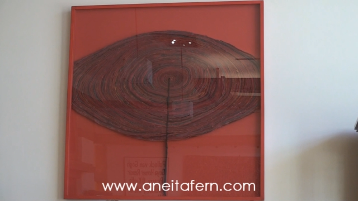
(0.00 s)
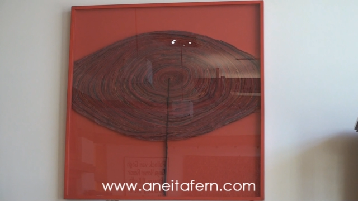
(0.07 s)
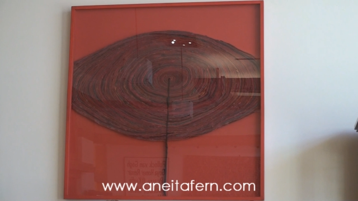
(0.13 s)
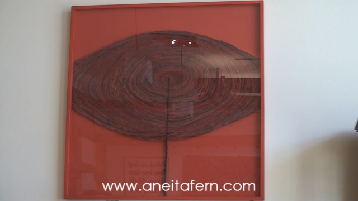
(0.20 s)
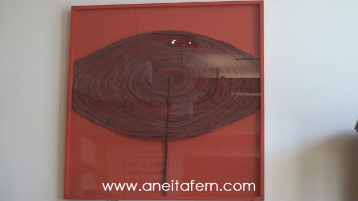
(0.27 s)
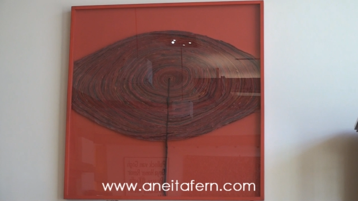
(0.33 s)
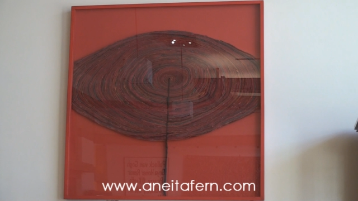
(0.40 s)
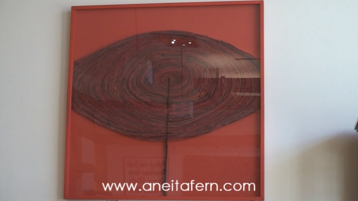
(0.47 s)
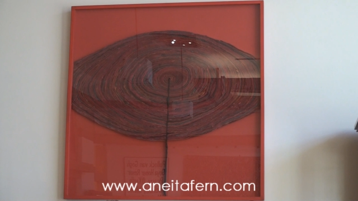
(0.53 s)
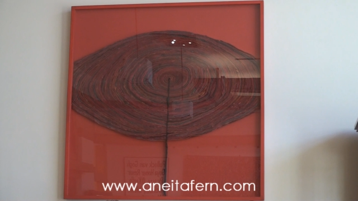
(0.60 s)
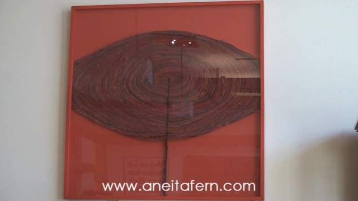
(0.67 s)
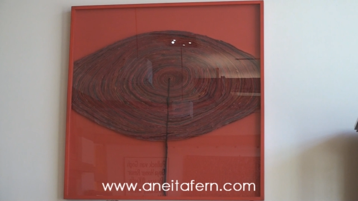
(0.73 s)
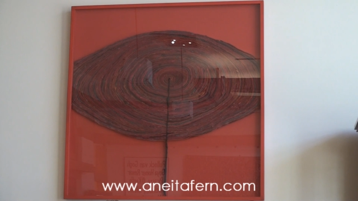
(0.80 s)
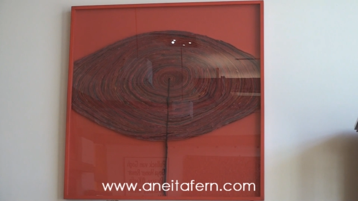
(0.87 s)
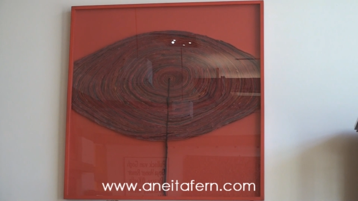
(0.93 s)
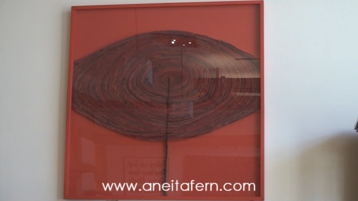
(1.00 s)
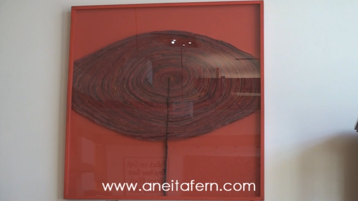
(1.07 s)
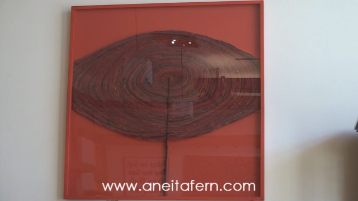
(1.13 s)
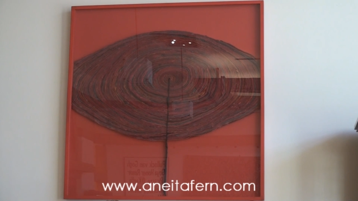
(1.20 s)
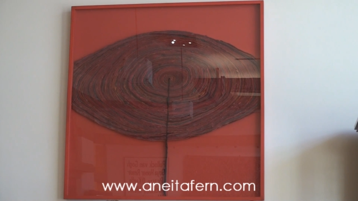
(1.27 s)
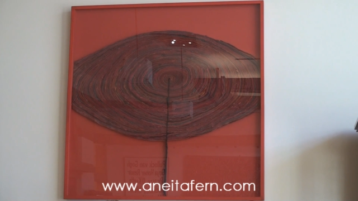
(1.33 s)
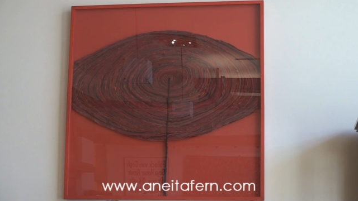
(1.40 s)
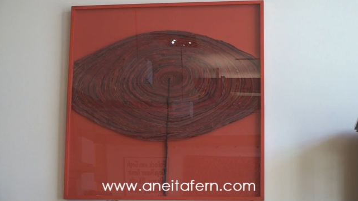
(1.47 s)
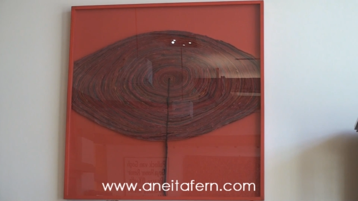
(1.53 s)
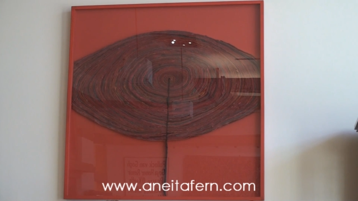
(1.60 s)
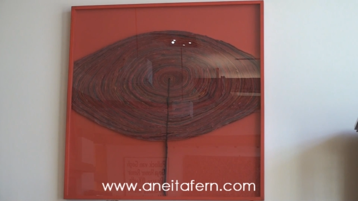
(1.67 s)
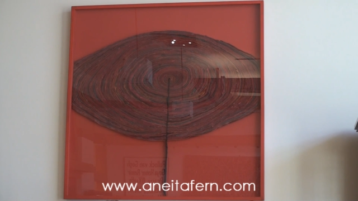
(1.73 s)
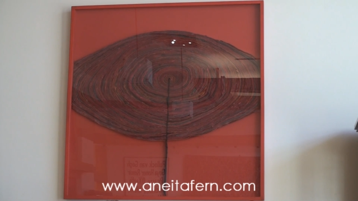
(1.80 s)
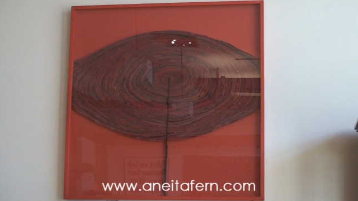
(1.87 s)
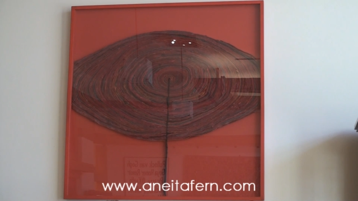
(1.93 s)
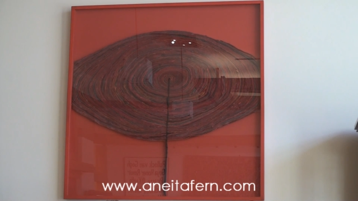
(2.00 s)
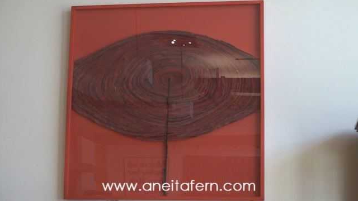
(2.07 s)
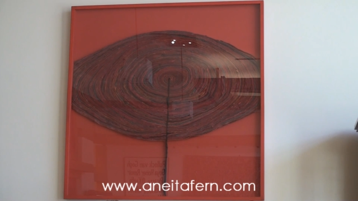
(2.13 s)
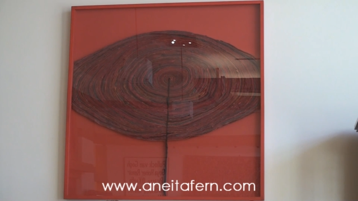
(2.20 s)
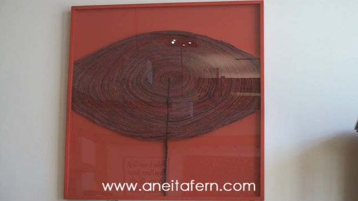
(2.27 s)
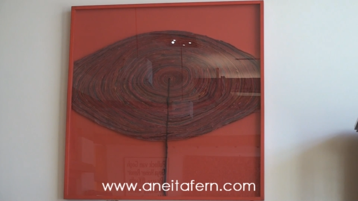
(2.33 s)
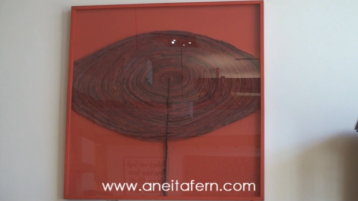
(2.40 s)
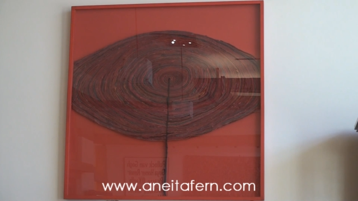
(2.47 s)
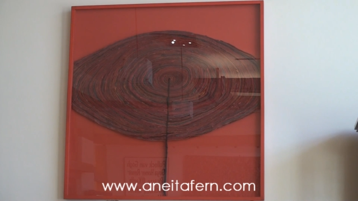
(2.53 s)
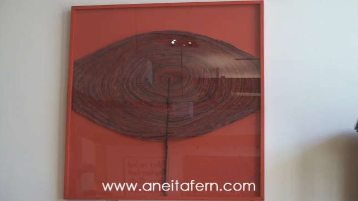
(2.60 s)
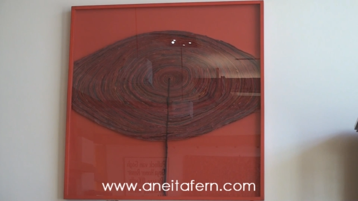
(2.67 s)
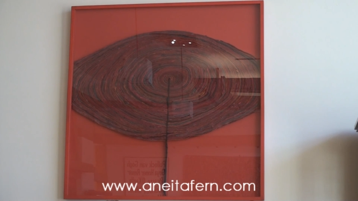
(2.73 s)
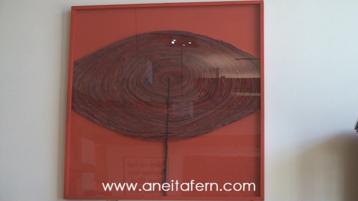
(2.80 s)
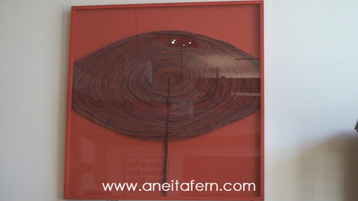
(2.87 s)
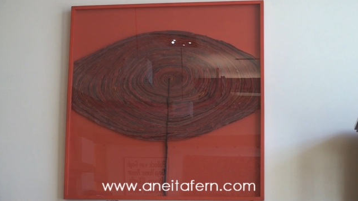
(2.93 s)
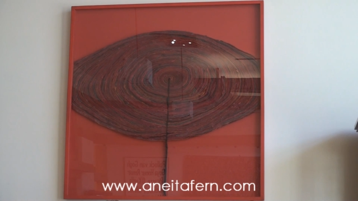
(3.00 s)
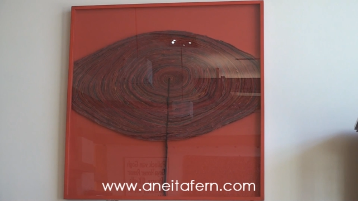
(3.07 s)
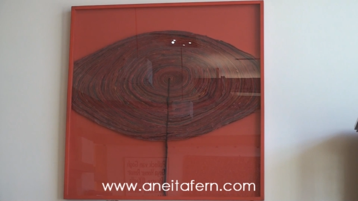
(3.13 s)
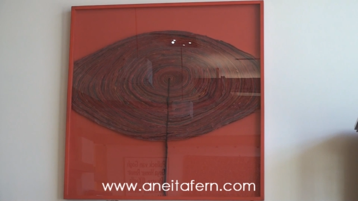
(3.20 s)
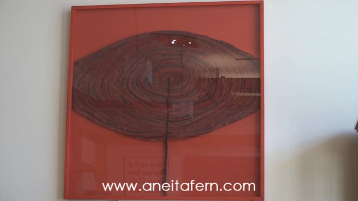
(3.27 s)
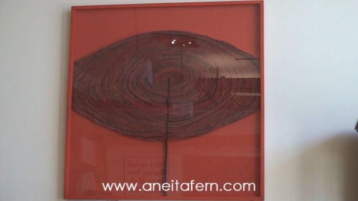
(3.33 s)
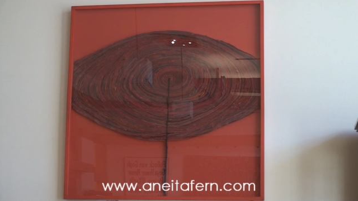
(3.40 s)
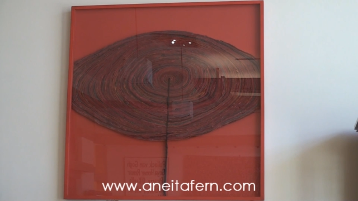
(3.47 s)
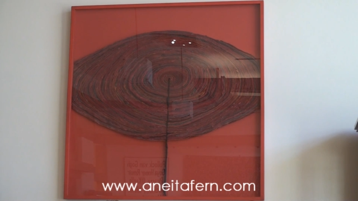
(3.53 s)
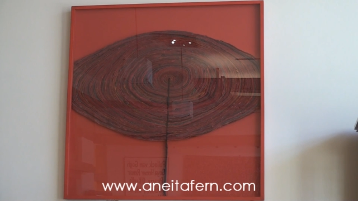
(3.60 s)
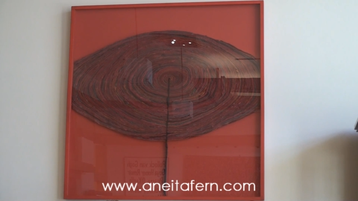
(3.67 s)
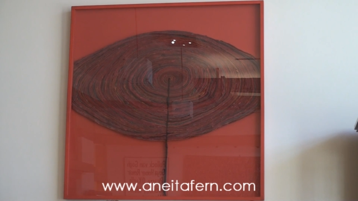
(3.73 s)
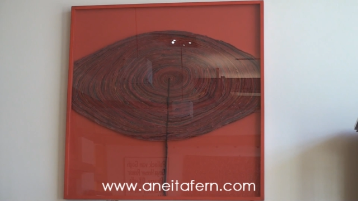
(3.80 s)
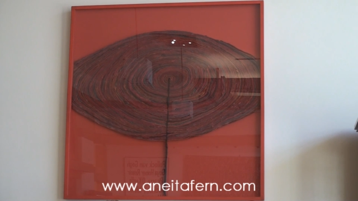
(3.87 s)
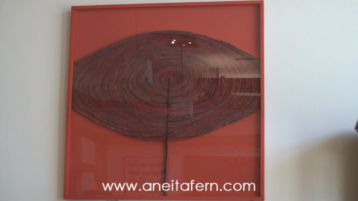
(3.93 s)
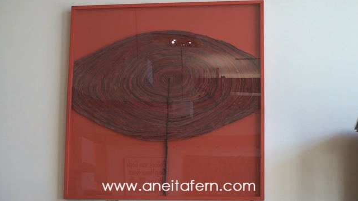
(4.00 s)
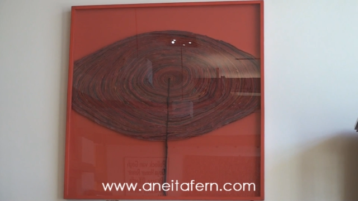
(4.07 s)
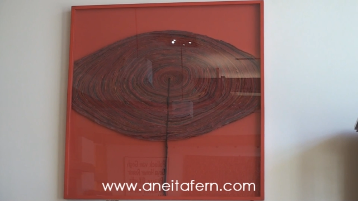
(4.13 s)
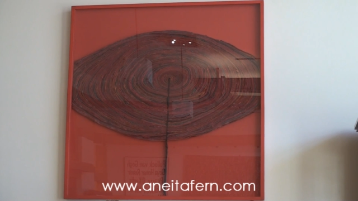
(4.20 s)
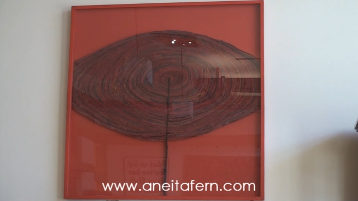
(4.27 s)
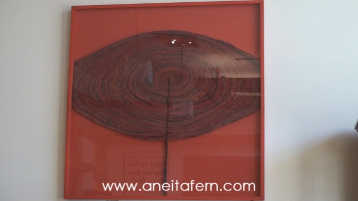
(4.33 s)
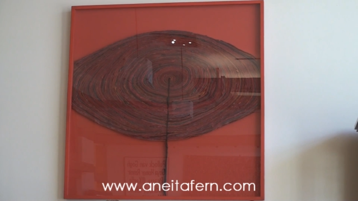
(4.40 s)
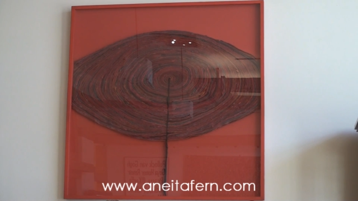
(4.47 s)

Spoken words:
(no speaker visible)